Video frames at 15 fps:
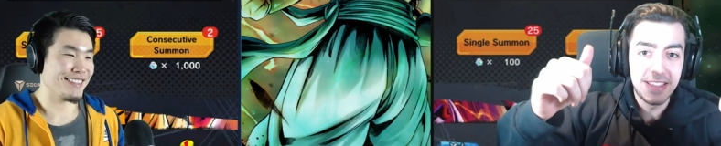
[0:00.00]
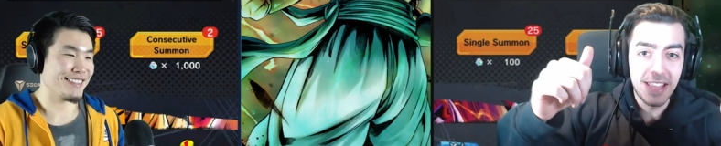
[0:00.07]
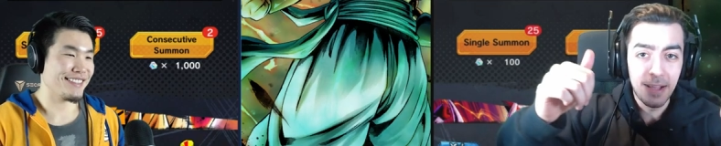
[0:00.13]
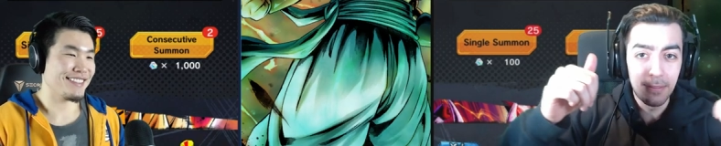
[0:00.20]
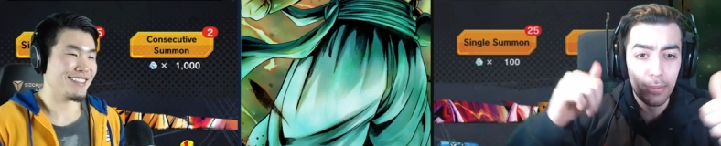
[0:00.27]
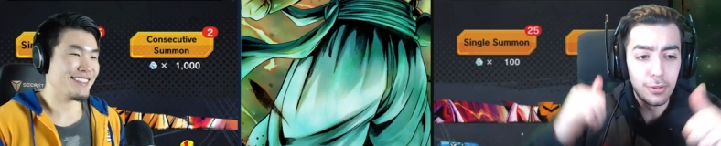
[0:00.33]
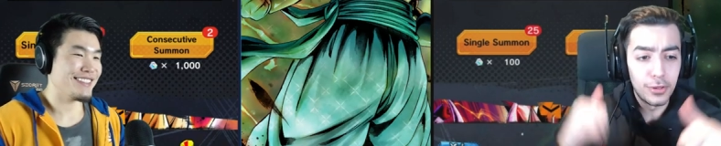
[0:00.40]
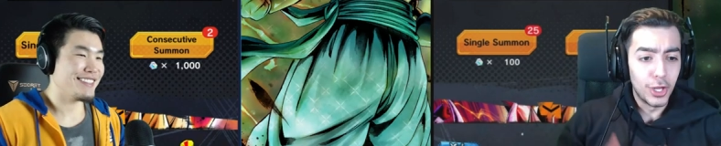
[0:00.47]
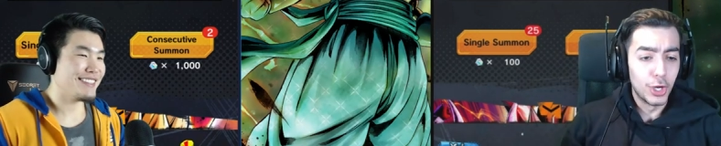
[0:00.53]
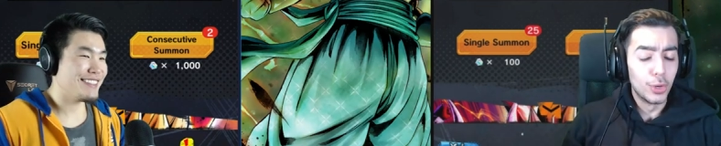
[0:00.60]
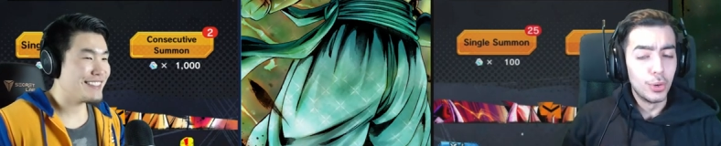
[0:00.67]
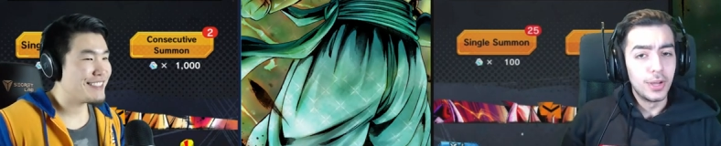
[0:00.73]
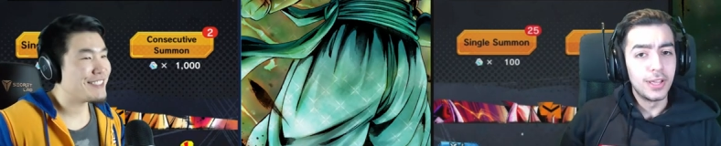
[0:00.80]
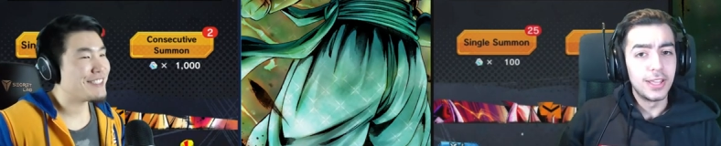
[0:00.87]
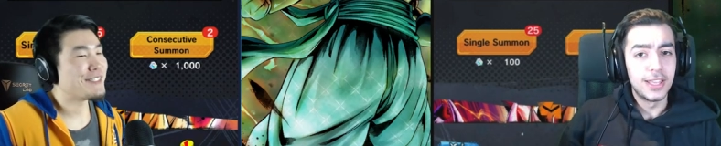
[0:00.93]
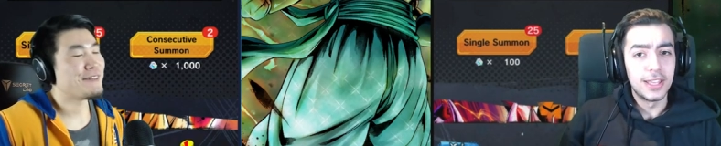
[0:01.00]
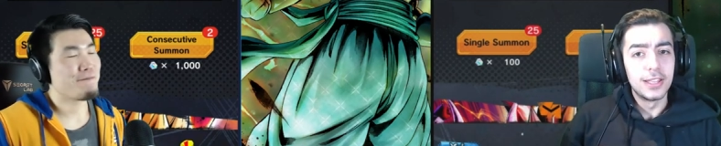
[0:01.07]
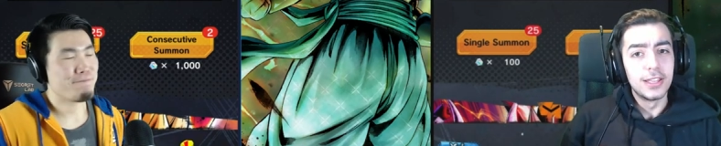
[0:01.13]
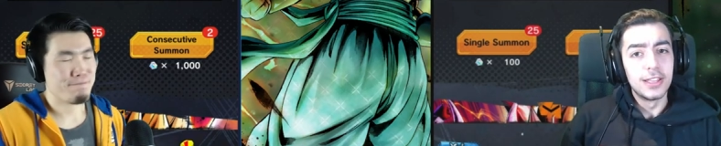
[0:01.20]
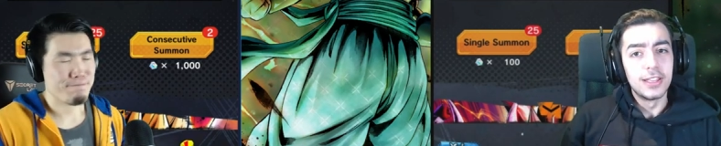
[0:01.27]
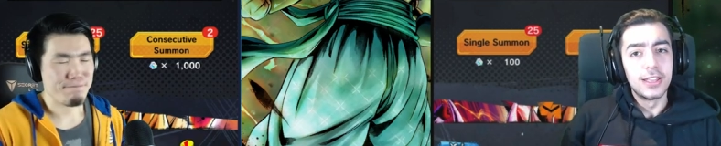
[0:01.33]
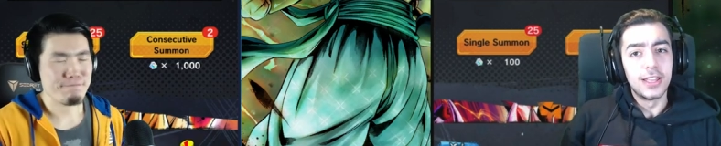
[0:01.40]
Speaker 1: down below
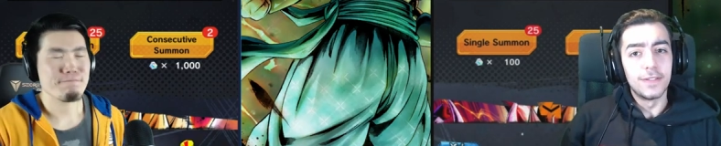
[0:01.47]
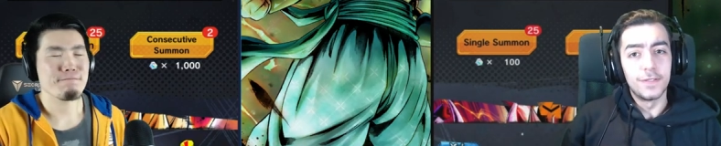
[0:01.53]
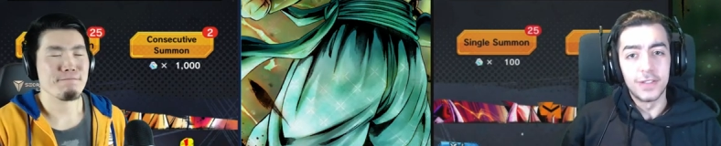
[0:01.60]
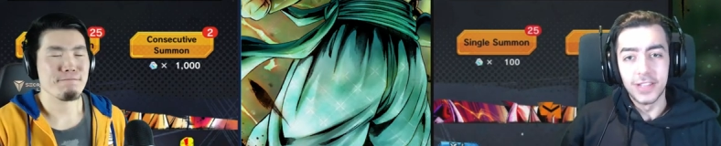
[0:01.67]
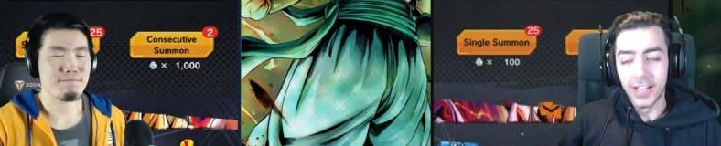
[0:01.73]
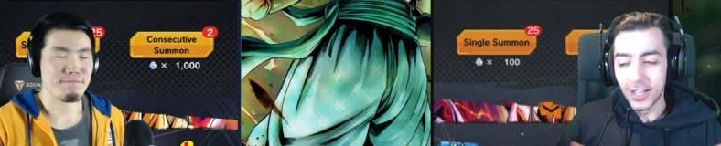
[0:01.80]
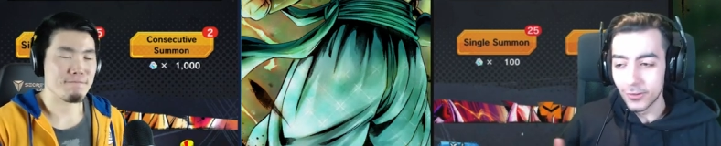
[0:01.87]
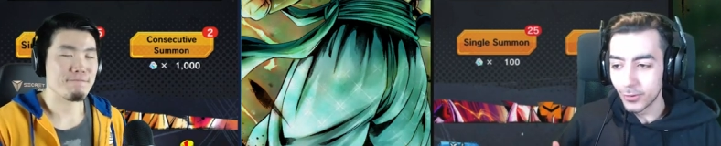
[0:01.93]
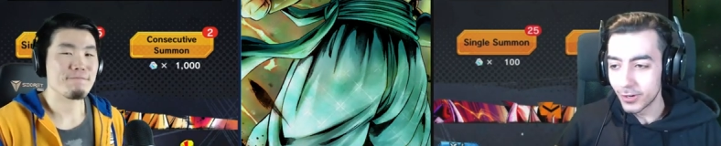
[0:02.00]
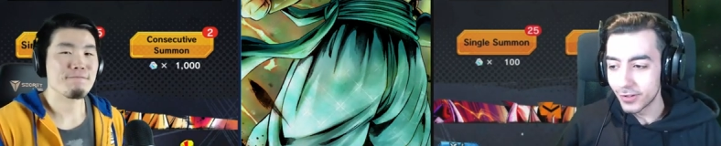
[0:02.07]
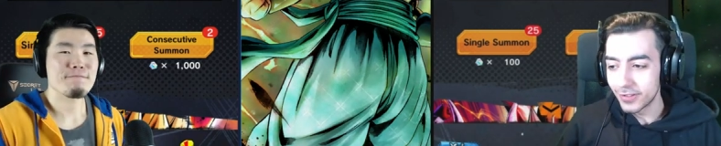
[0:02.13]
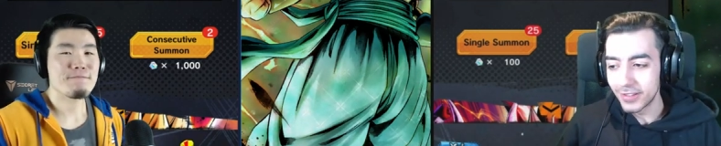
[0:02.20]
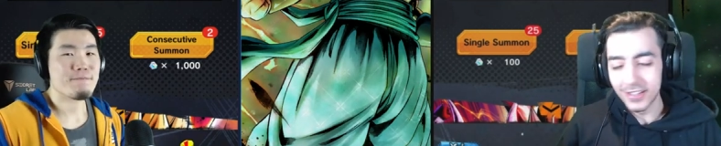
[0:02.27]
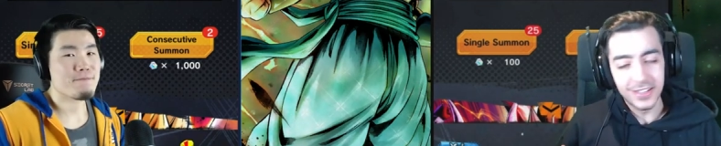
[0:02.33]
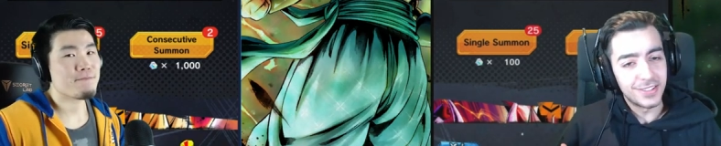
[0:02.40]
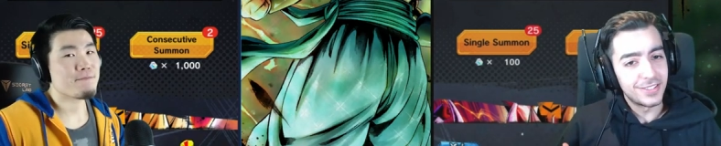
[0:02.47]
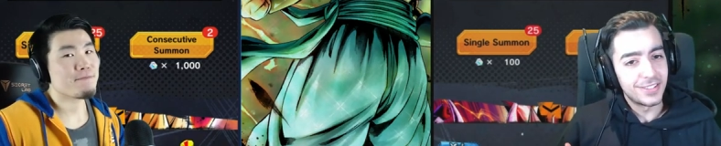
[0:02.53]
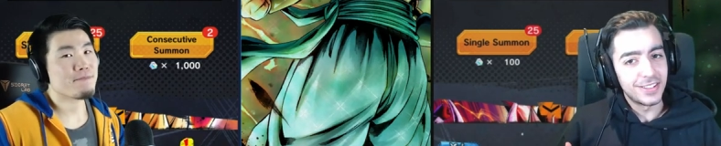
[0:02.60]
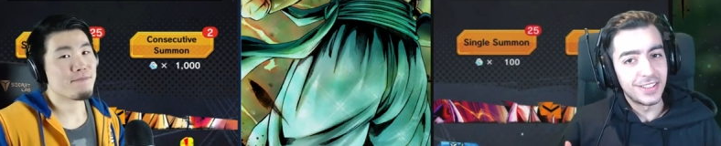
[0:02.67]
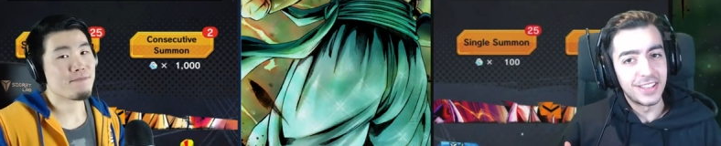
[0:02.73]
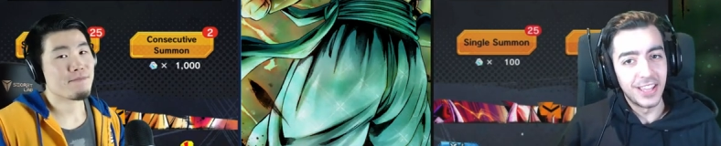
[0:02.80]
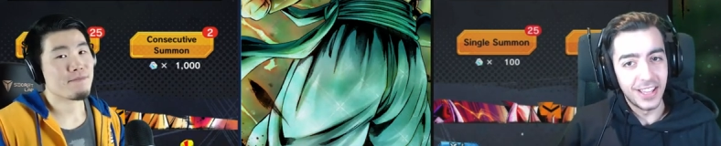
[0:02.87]
if you guys want to see
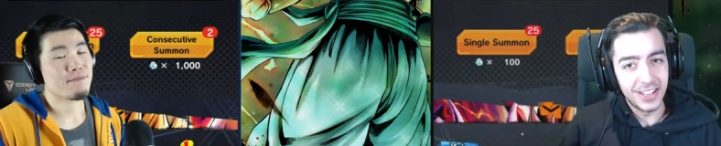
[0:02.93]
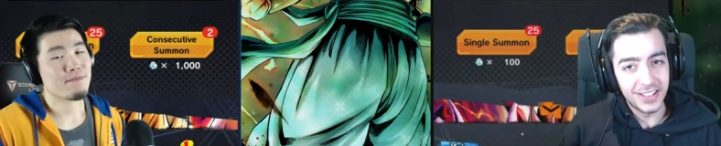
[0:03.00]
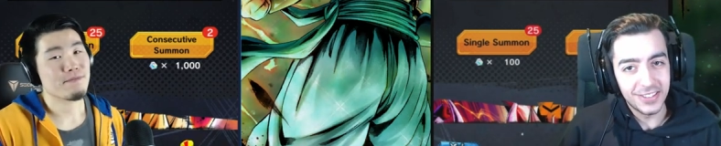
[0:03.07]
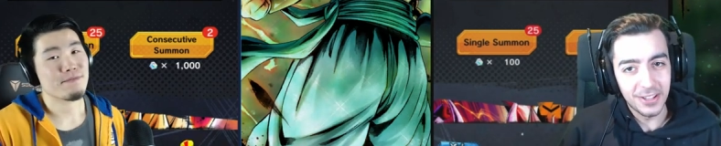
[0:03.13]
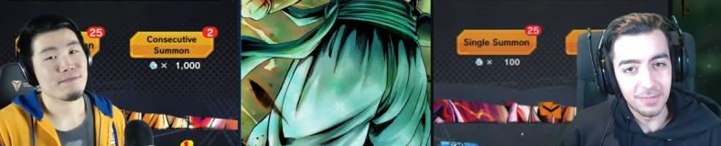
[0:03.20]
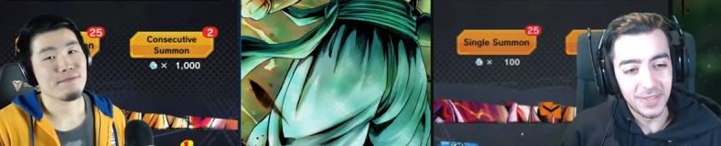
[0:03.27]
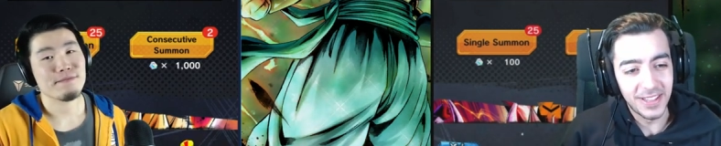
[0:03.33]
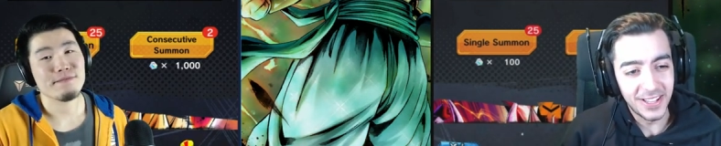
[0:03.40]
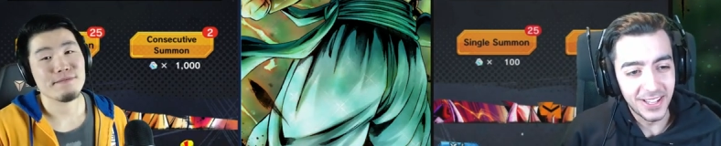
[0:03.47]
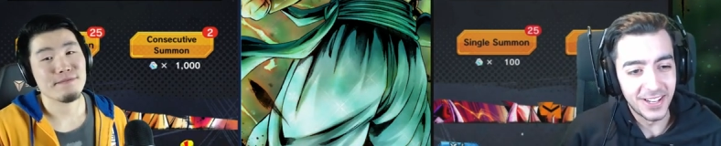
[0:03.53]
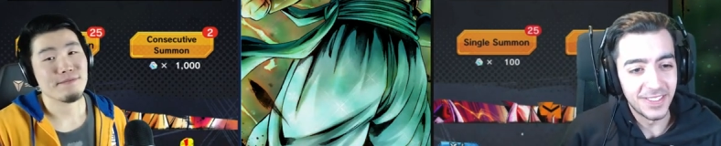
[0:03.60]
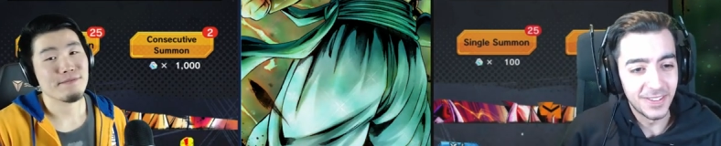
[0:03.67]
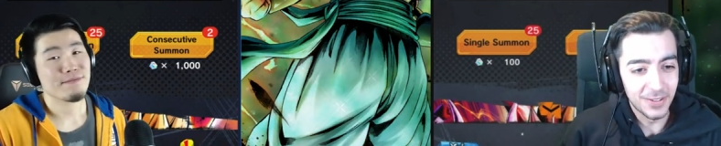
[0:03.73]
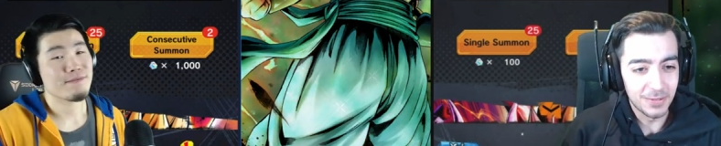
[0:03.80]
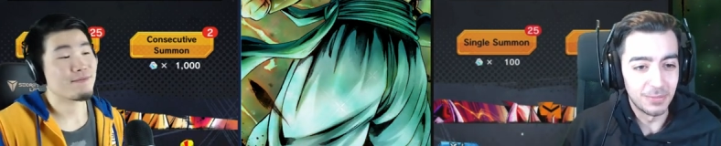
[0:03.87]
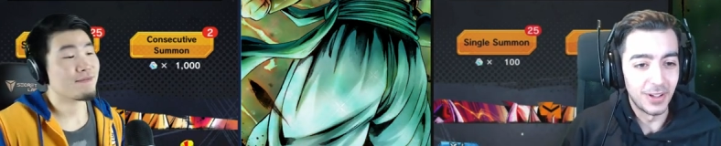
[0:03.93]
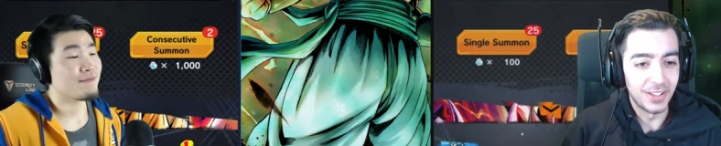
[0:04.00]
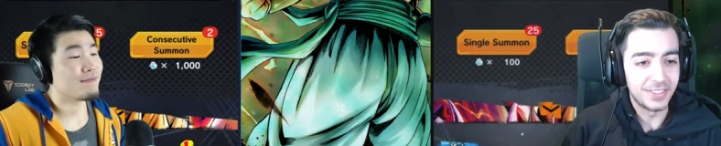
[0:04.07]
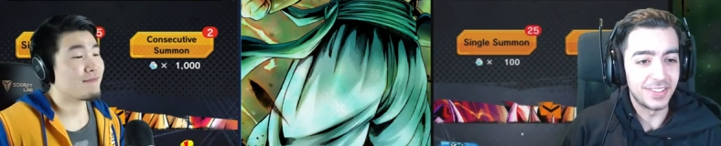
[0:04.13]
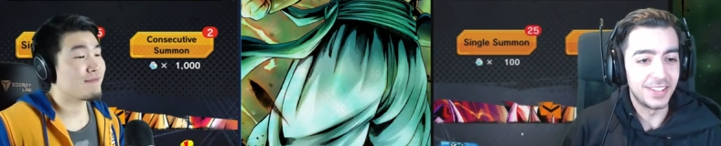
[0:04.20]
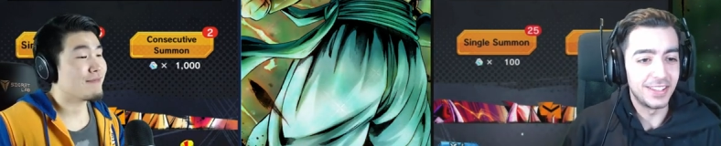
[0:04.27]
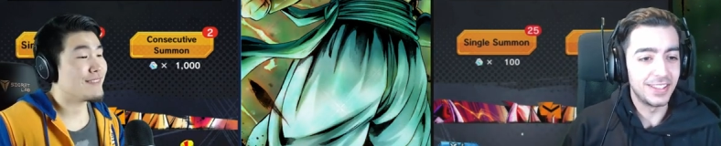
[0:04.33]
us get something good in this
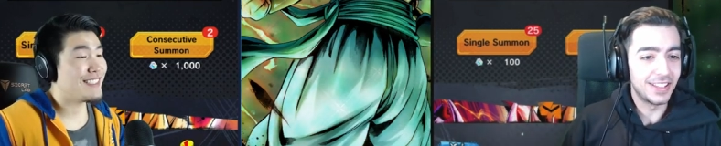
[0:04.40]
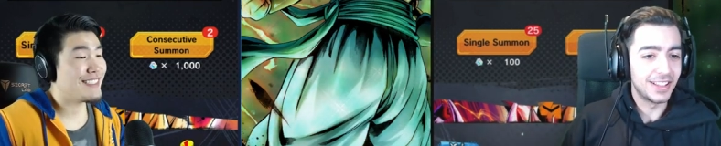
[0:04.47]
multi.